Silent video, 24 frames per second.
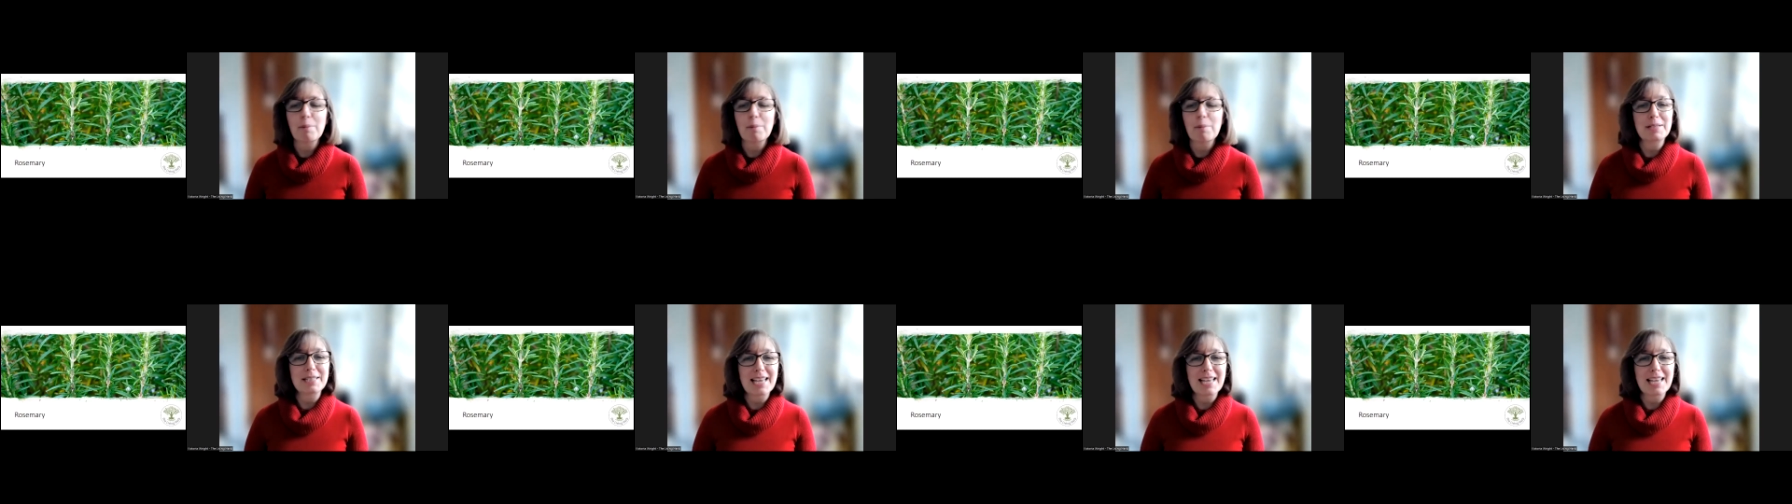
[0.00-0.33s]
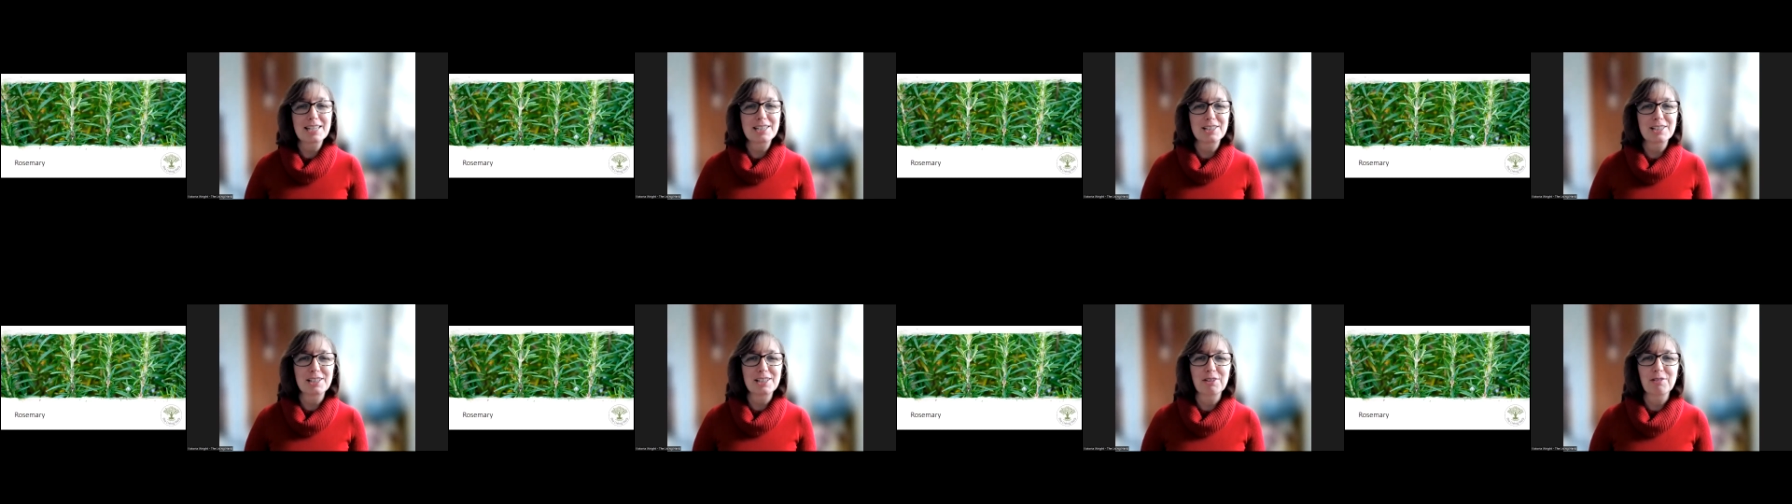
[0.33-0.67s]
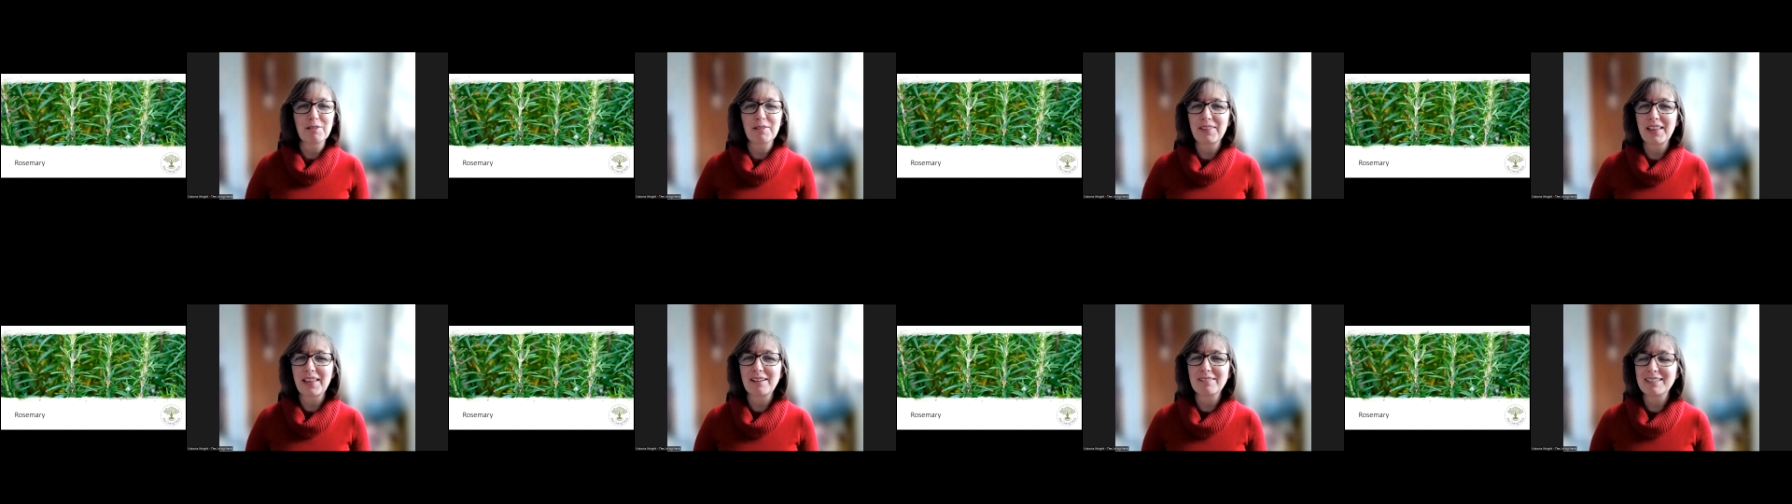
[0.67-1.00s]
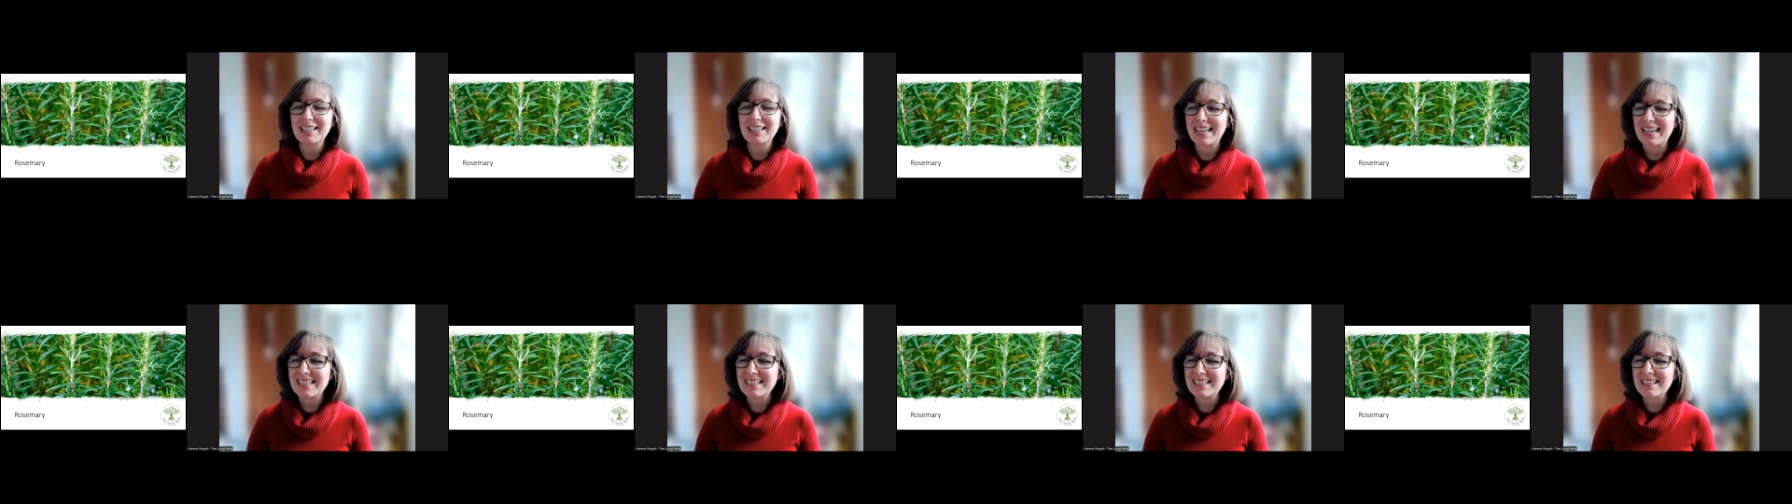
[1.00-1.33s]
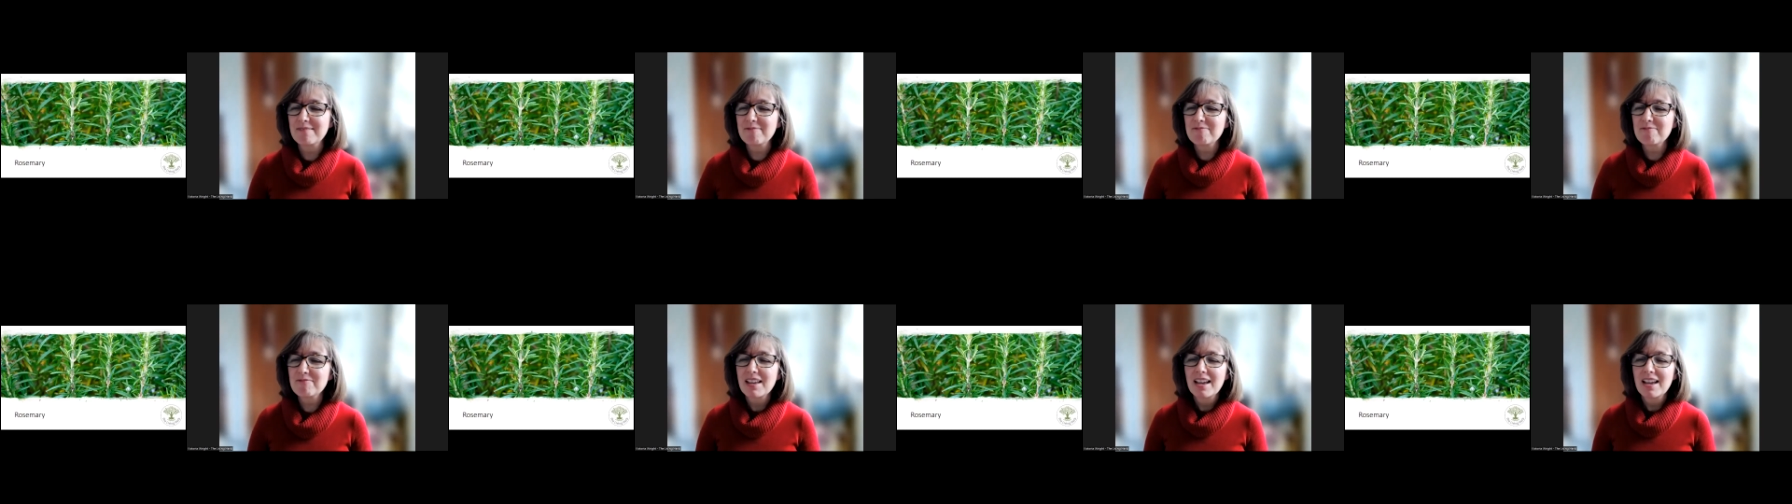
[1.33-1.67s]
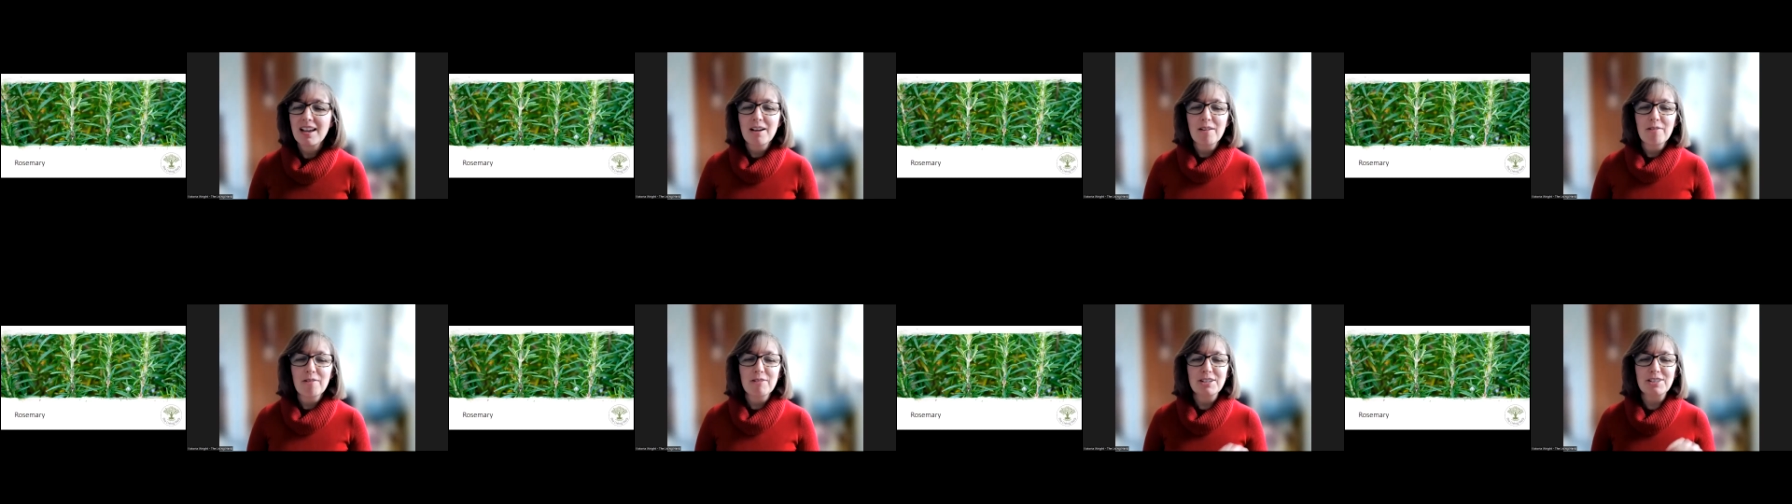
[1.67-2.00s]
be testing you on that one later,
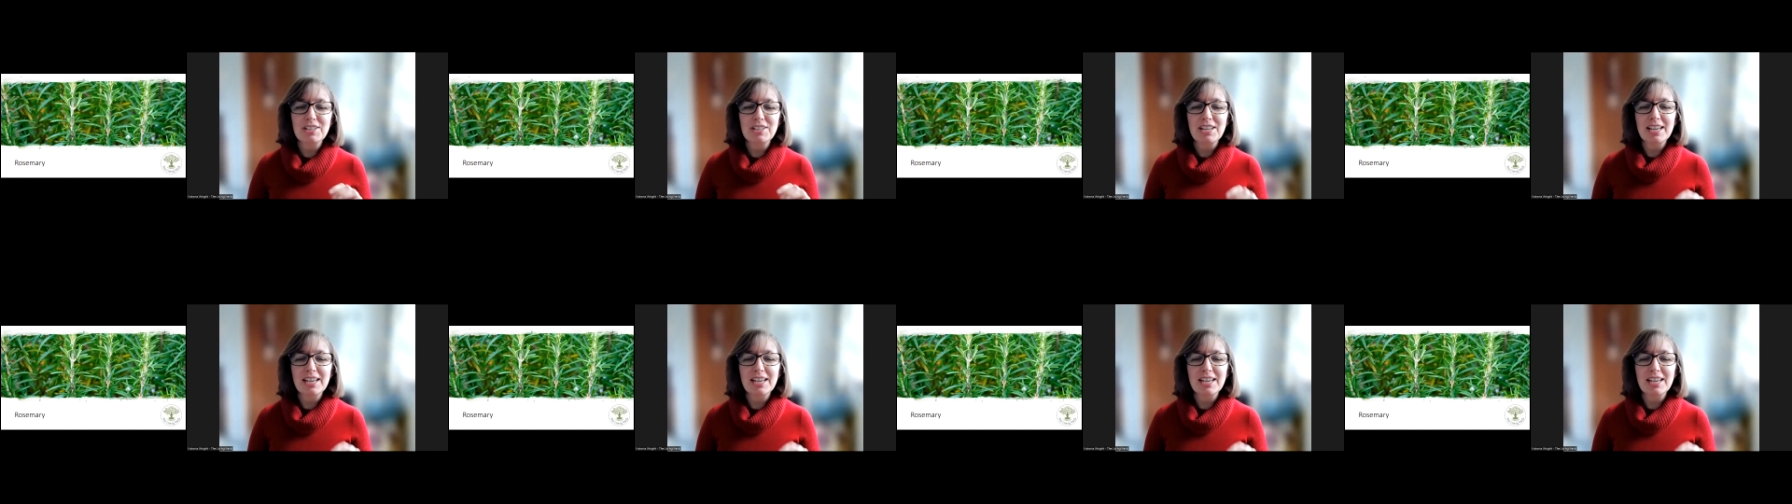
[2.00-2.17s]
which